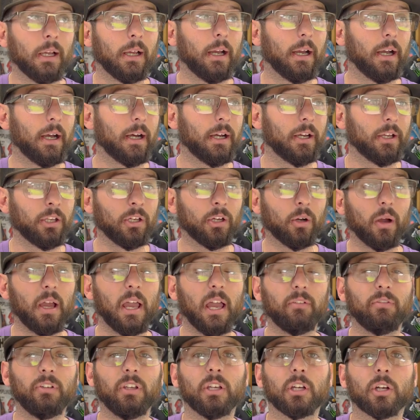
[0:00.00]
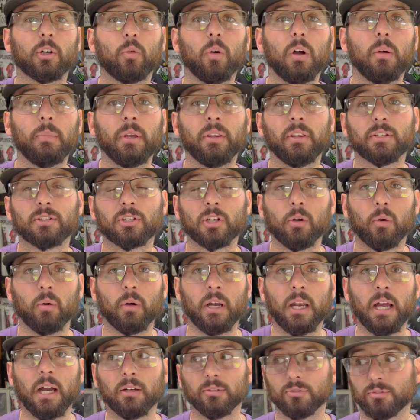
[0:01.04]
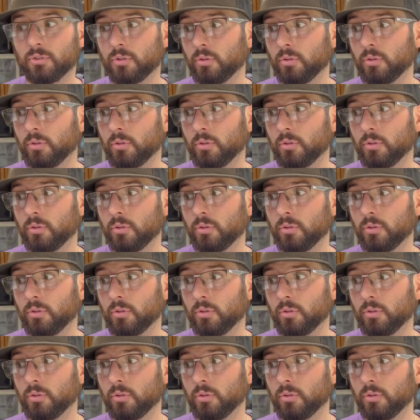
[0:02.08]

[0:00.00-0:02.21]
uh, you know, heavy equipment that's going out